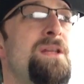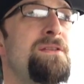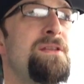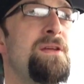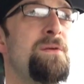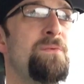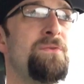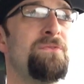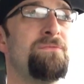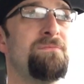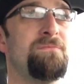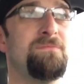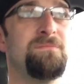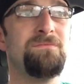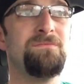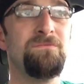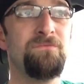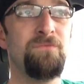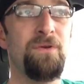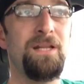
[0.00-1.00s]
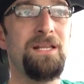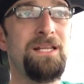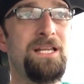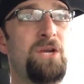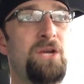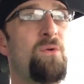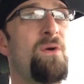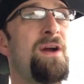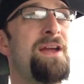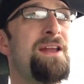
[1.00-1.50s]
It was really
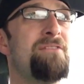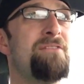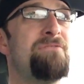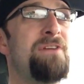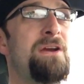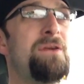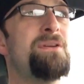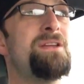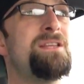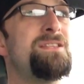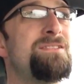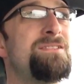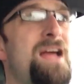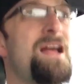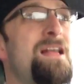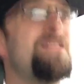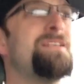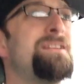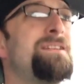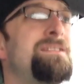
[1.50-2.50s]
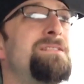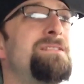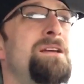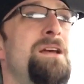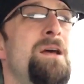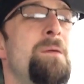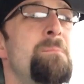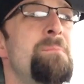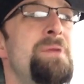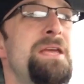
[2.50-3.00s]
quite a very solid
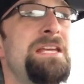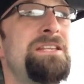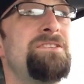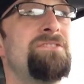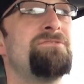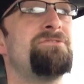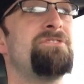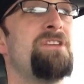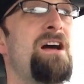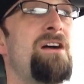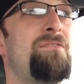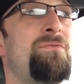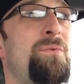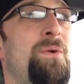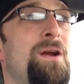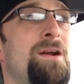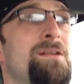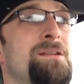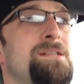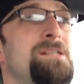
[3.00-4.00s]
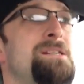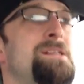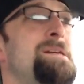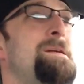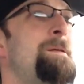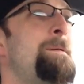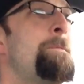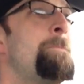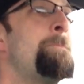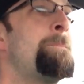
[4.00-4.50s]
piece of software.
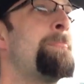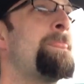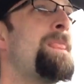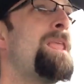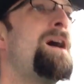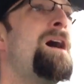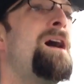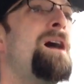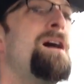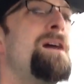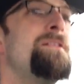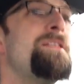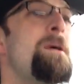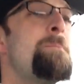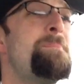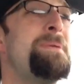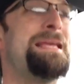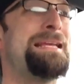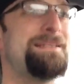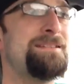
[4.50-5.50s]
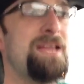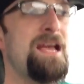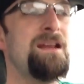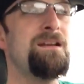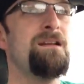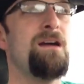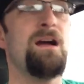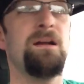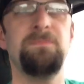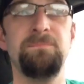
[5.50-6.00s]
That being
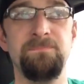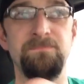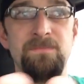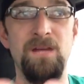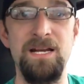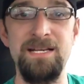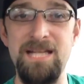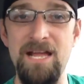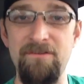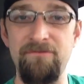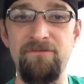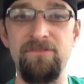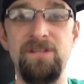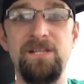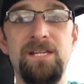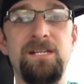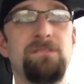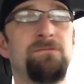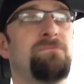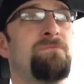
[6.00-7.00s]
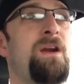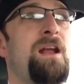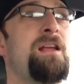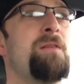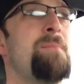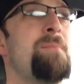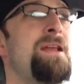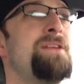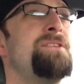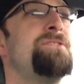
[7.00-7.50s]
said, I definitely
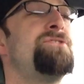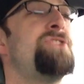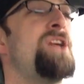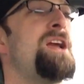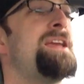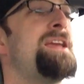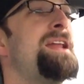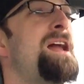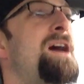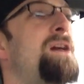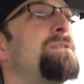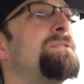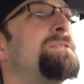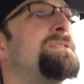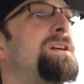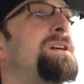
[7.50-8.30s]
recommend you check it out,